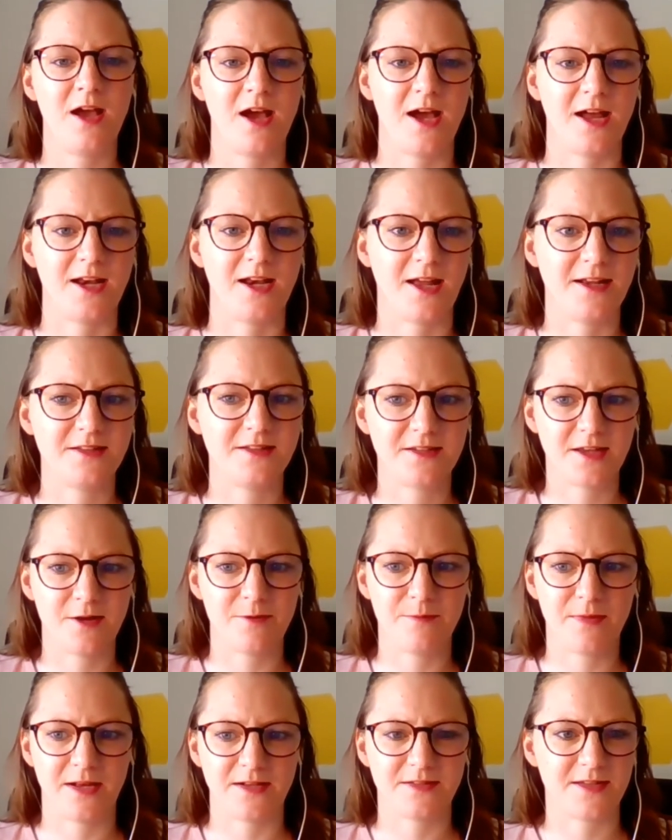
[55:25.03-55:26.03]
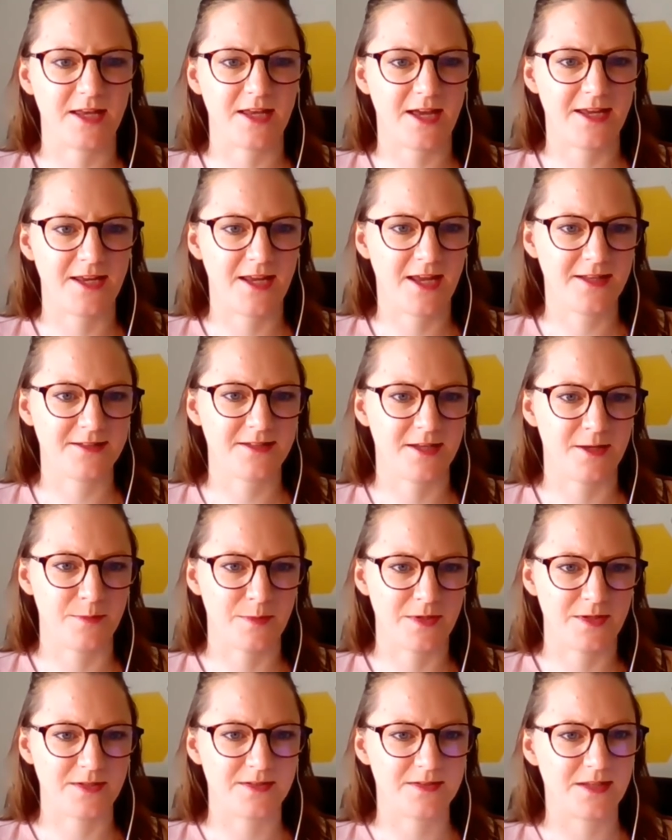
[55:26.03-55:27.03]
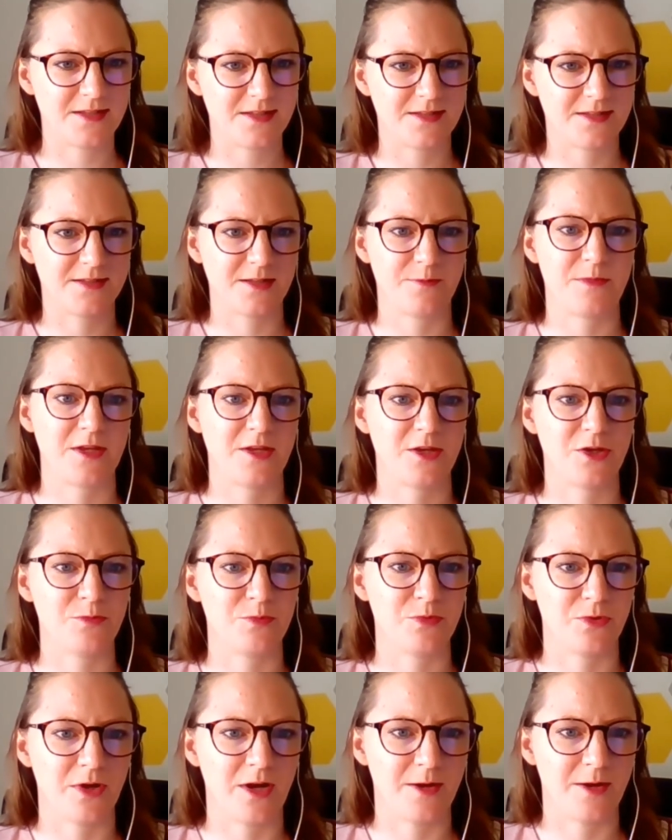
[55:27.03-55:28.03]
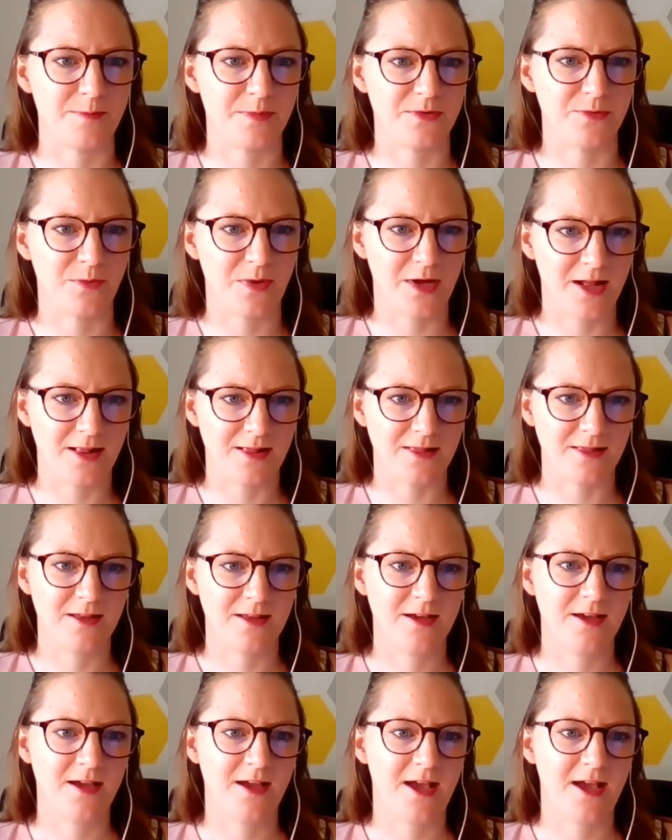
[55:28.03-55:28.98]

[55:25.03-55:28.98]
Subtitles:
I'd like to come back to Ayeta, because this is something you brought up as well.